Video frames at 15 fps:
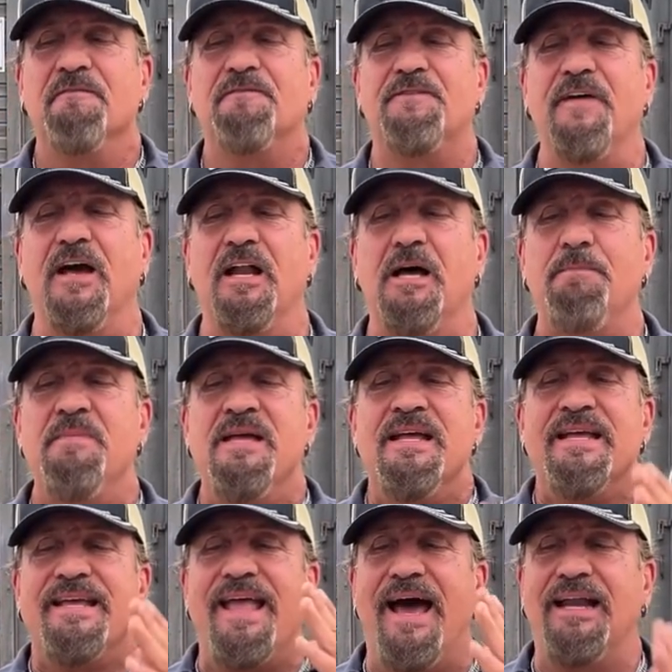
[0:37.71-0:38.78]
Philip
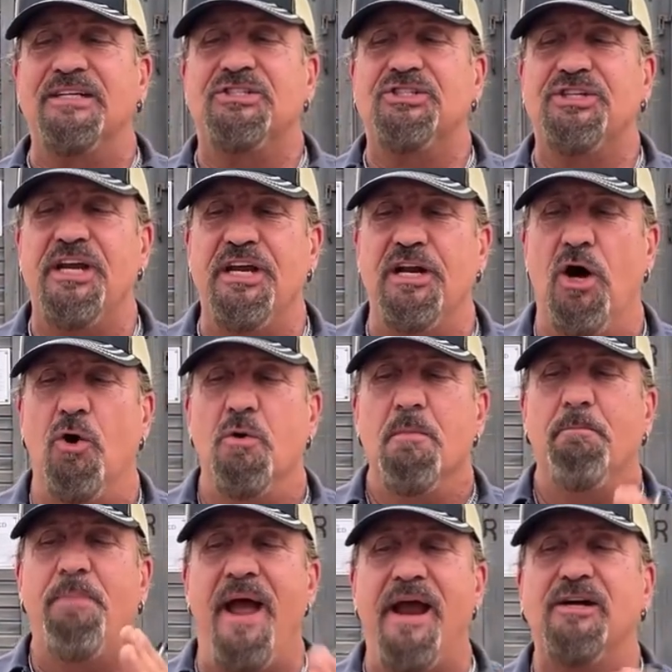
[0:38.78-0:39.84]
Calicino,
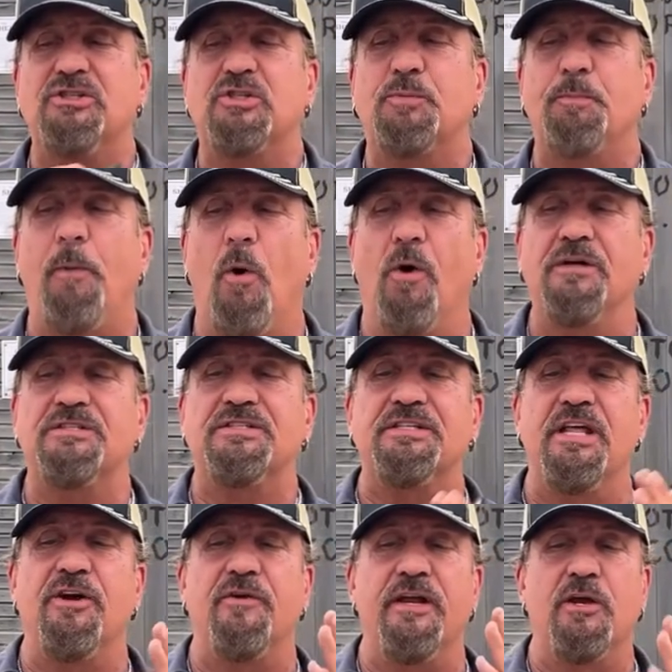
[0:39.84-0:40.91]
Bear Sports
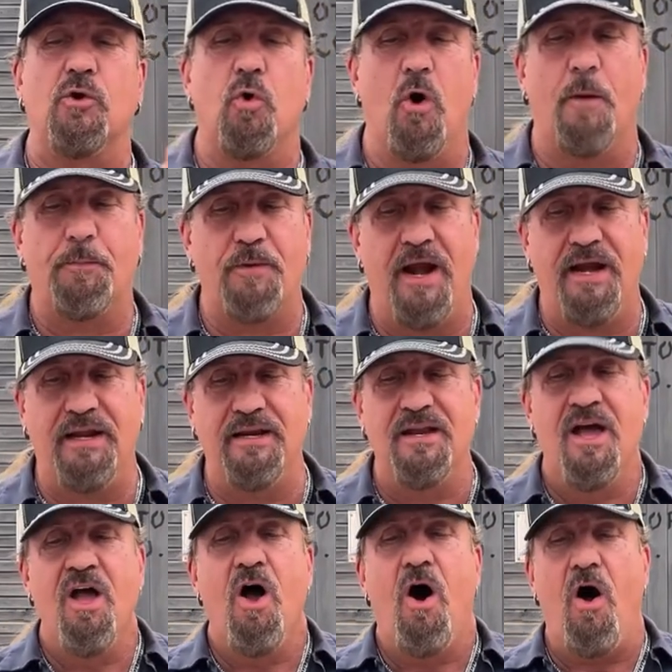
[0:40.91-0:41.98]
Center Incorporated
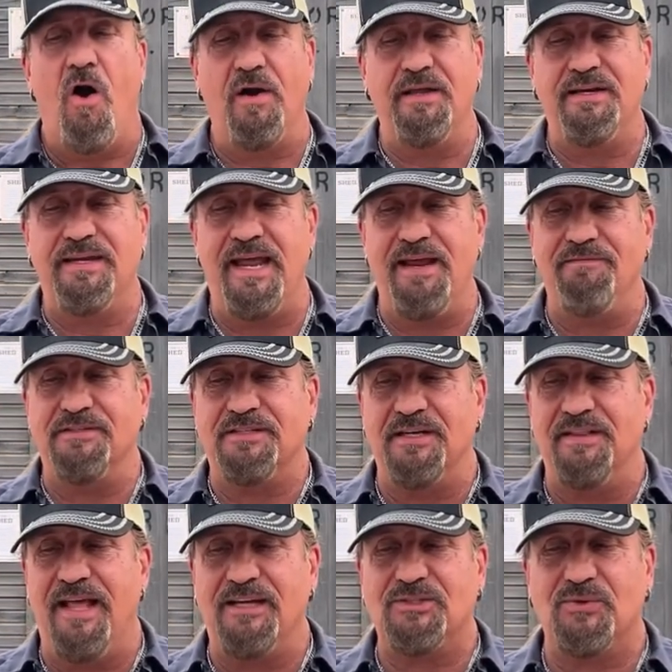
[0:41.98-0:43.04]
Harley Davidson.
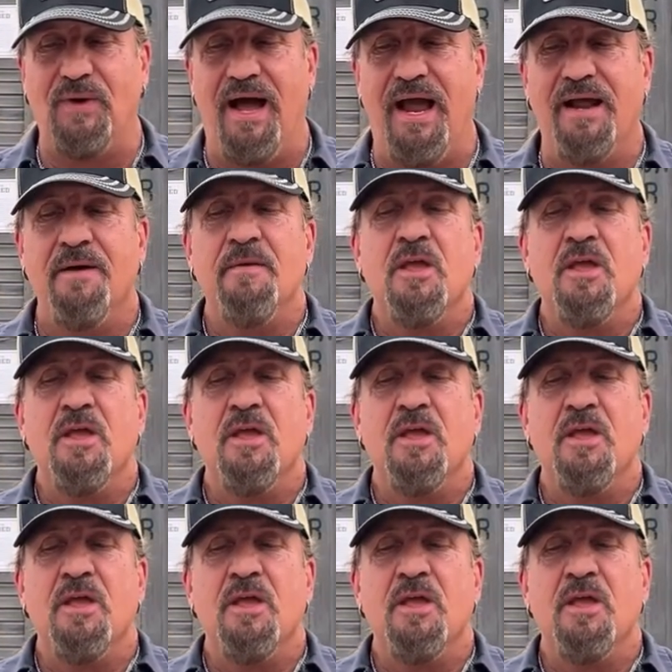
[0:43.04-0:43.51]
That's right.